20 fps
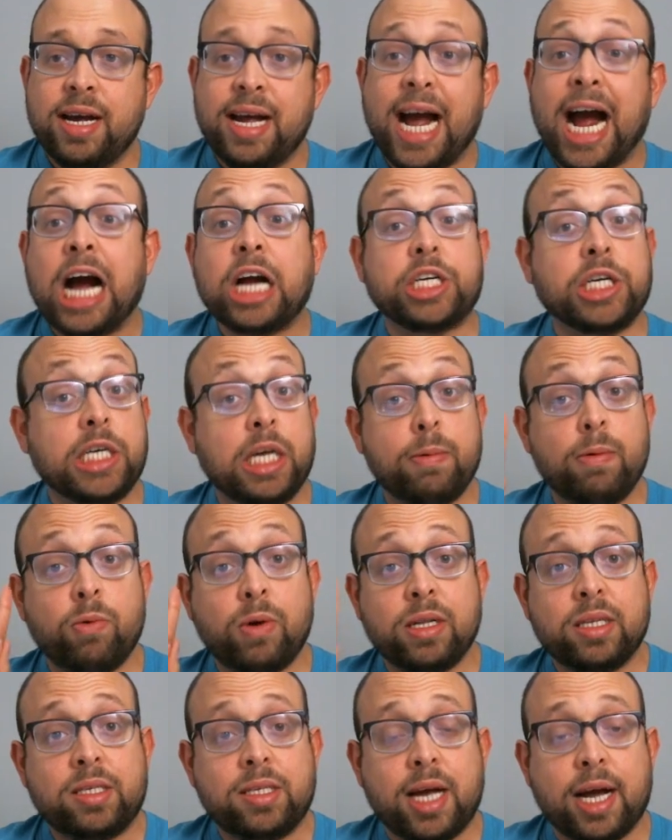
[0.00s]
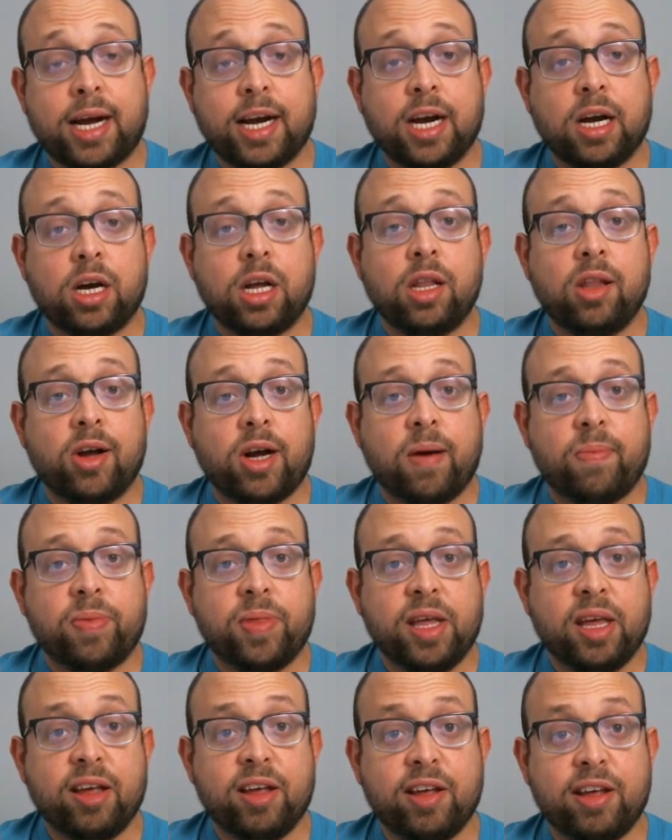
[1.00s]
Actually, give me 1 second. I'm gonna look up
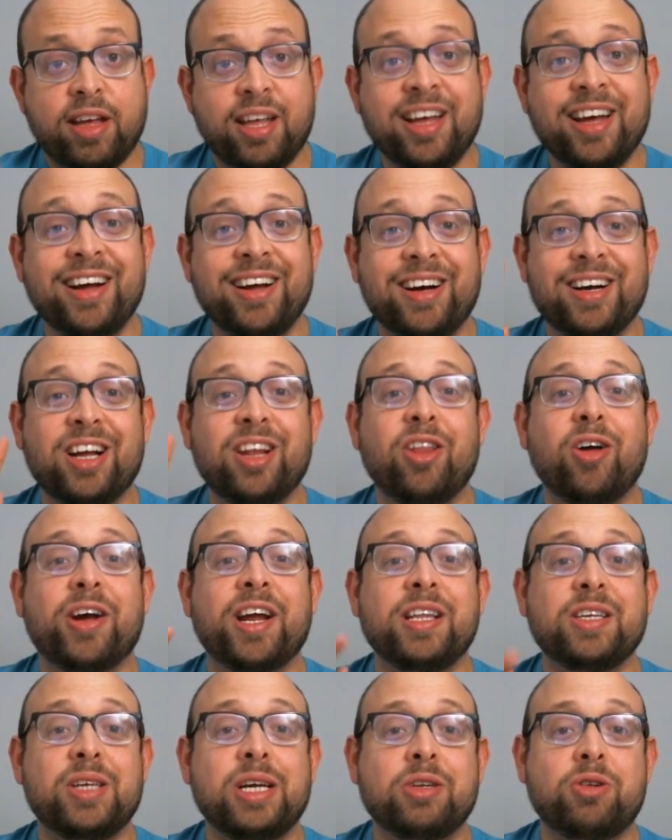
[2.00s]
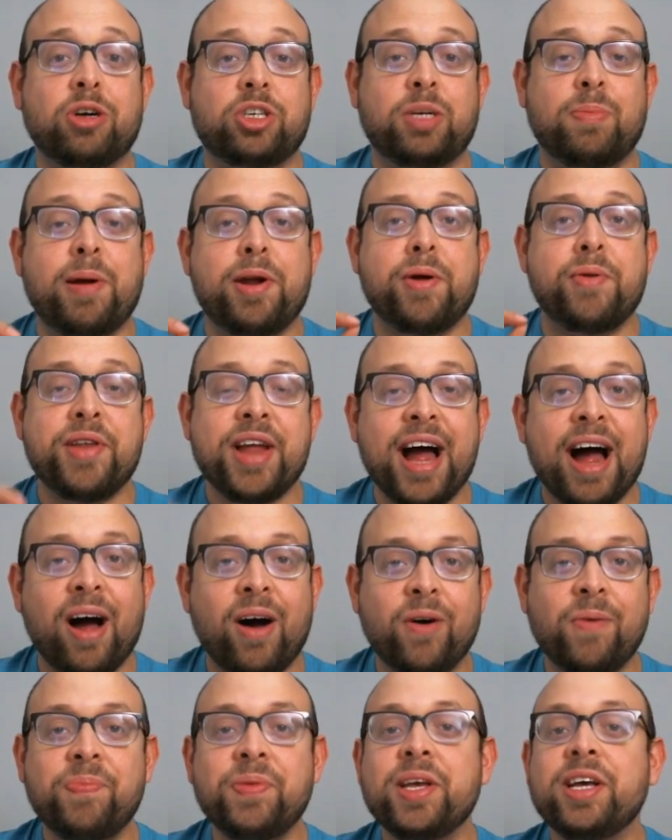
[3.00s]
I'm gonna look in the instruction manual
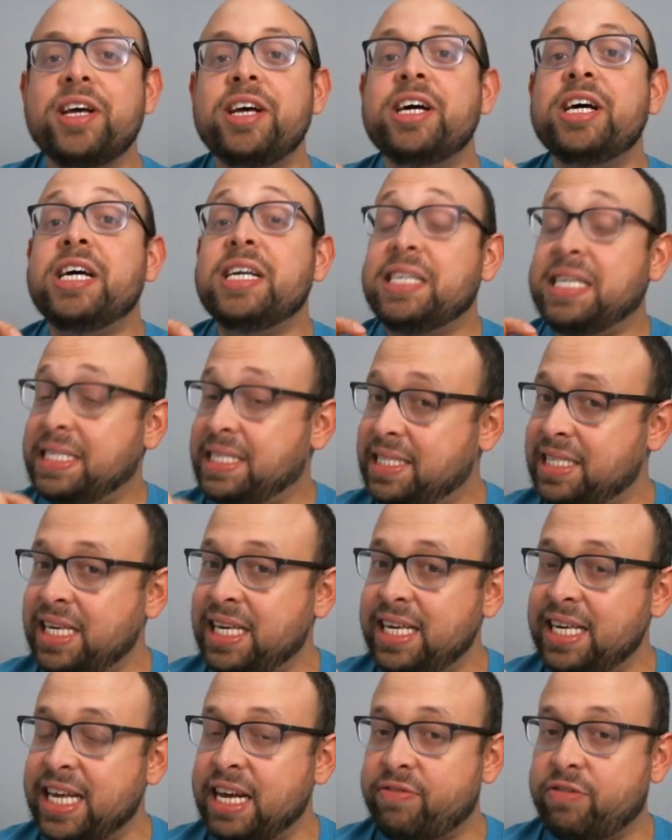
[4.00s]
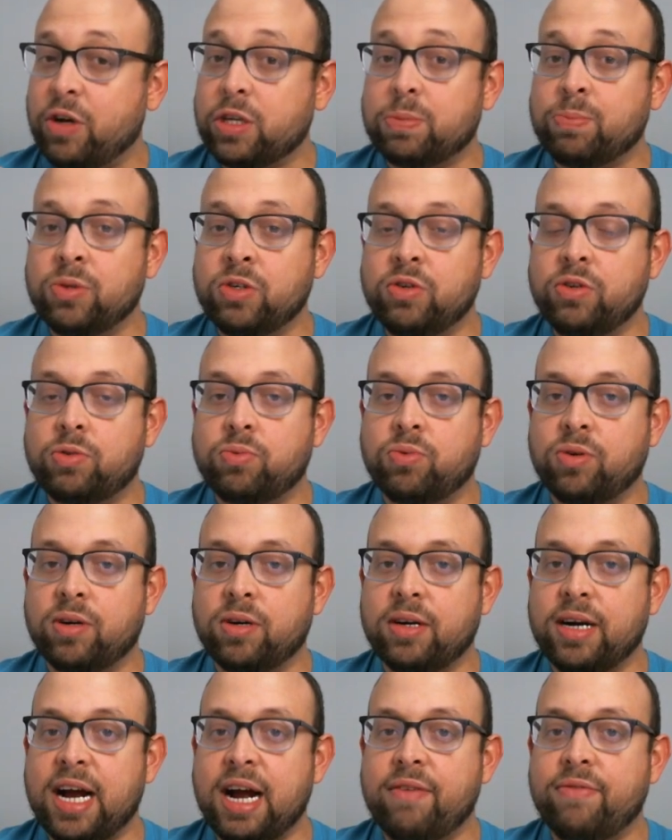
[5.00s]
now to see if those moves
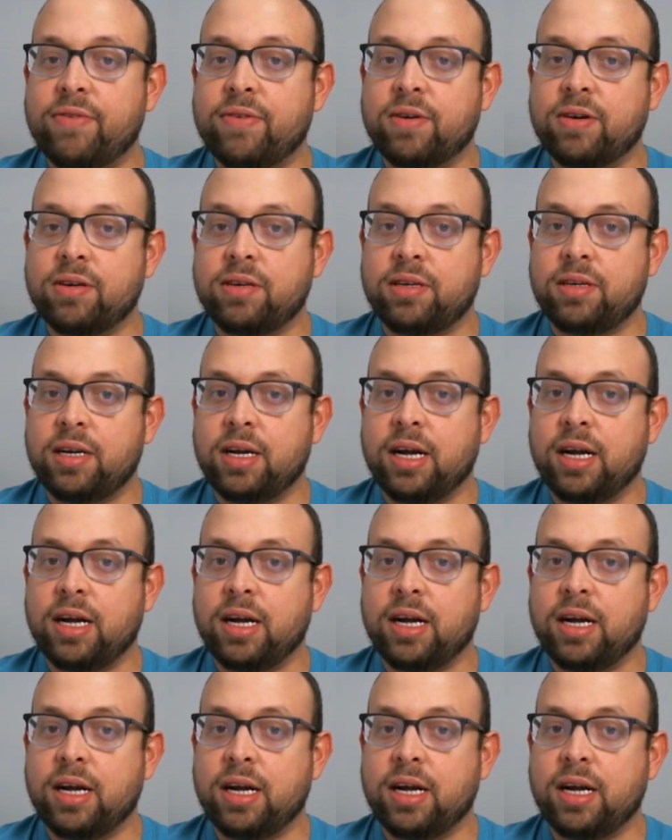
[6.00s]
were ever